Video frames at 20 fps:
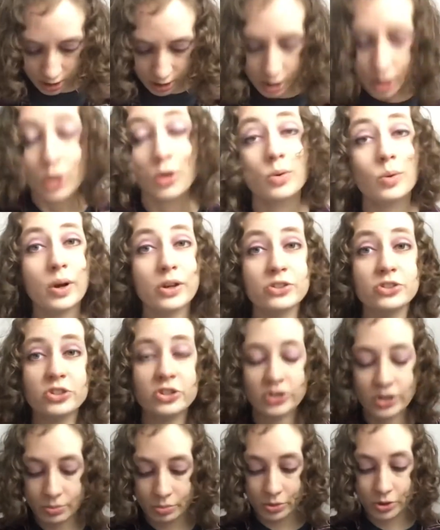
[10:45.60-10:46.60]
Question
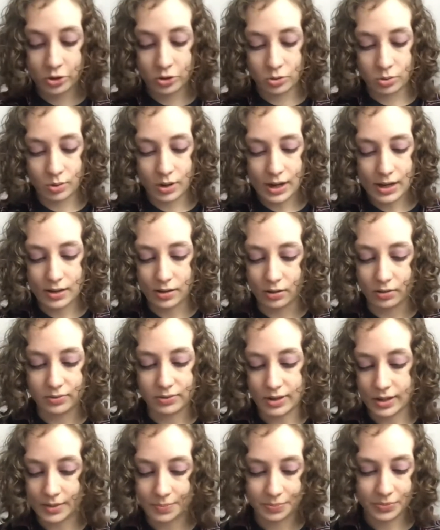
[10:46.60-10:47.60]
number 12.
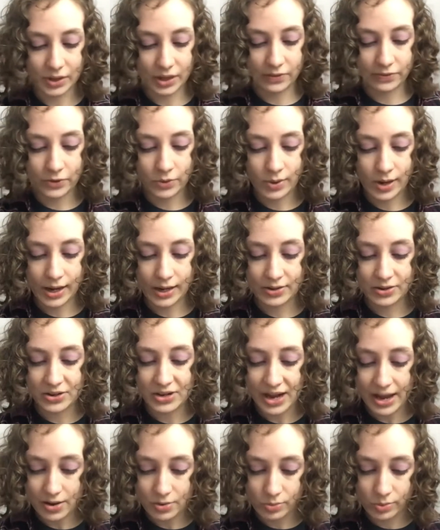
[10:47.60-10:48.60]
If you had to
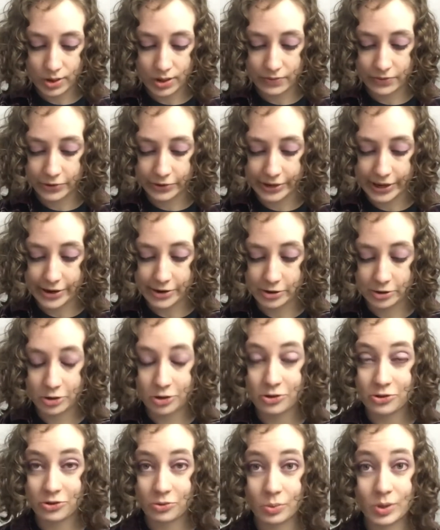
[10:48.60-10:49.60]
date one of your
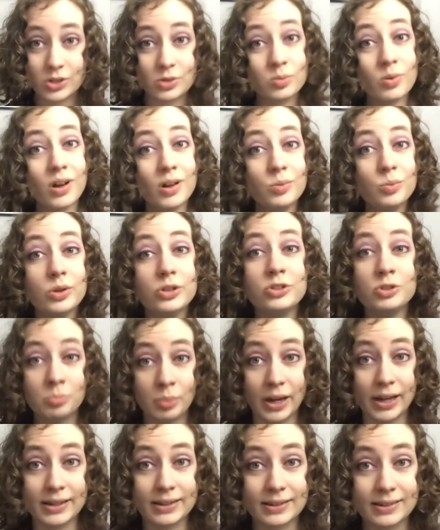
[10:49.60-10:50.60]
characters, which one would you
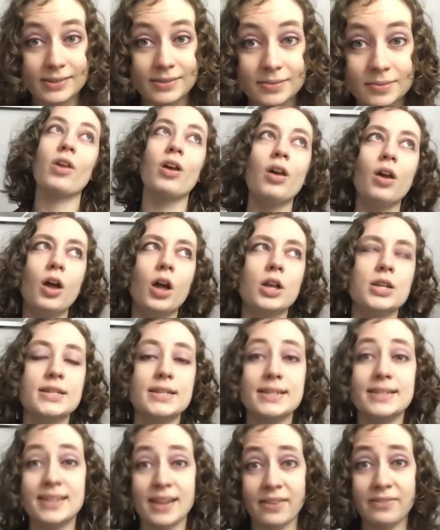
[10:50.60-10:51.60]
pick?
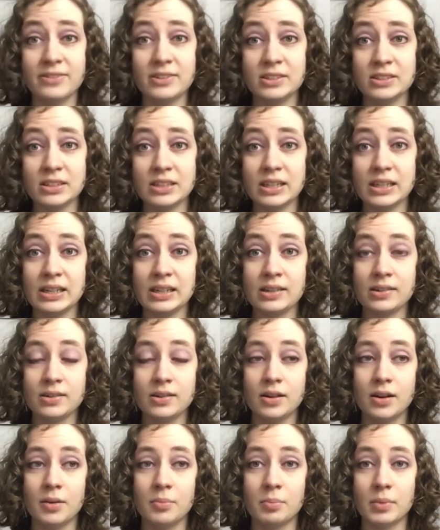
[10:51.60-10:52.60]
Definitely
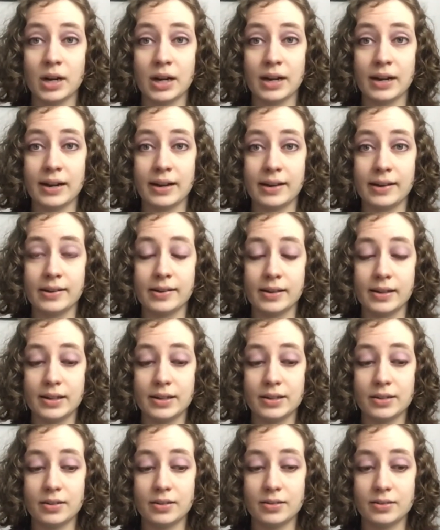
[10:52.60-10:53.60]
my
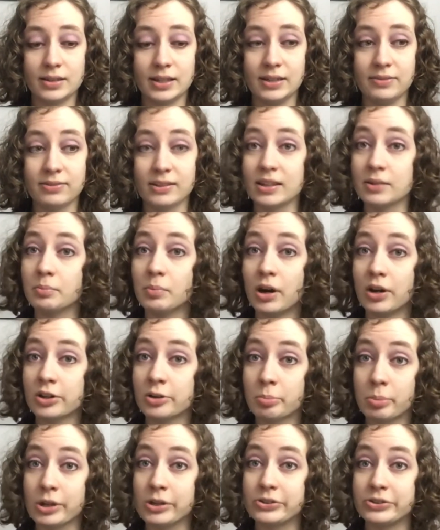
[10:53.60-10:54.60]
tiefling monk
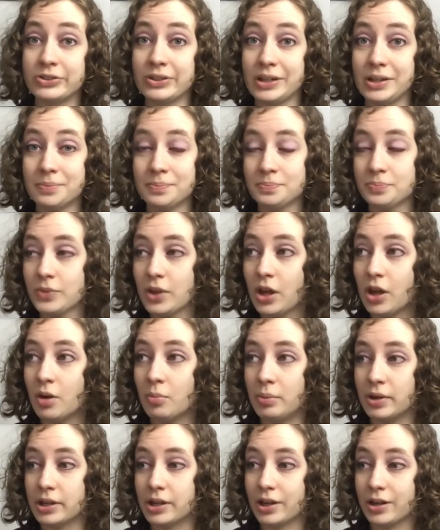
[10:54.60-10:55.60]
Percy,
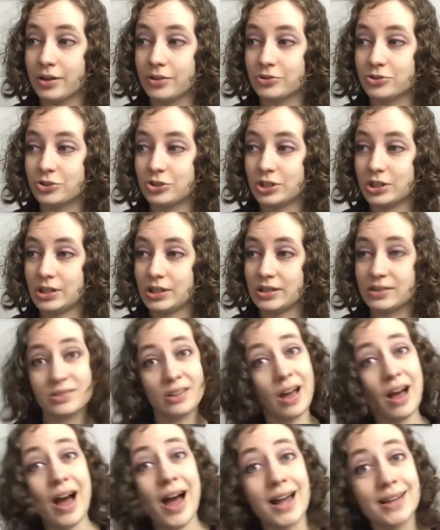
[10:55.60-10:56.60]
because she is
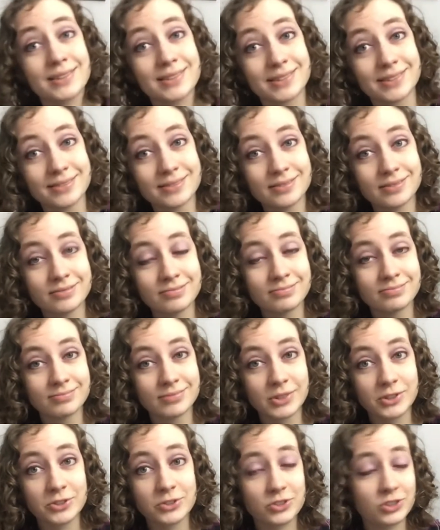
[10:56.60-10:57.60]
hot.
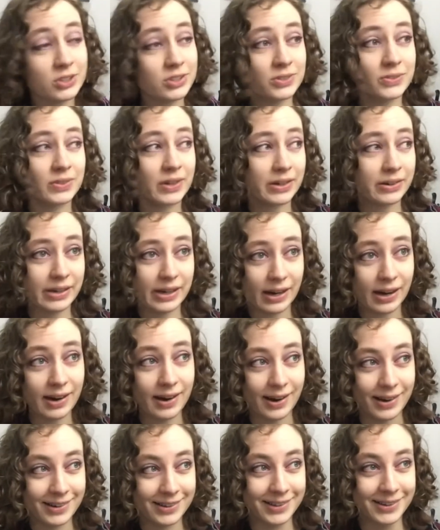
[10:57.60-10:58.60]
She is very
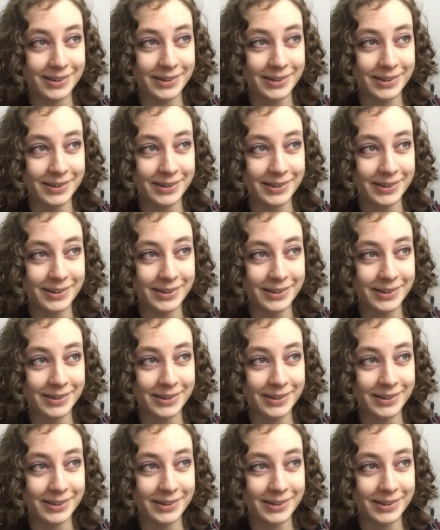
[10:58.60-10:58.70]
hot.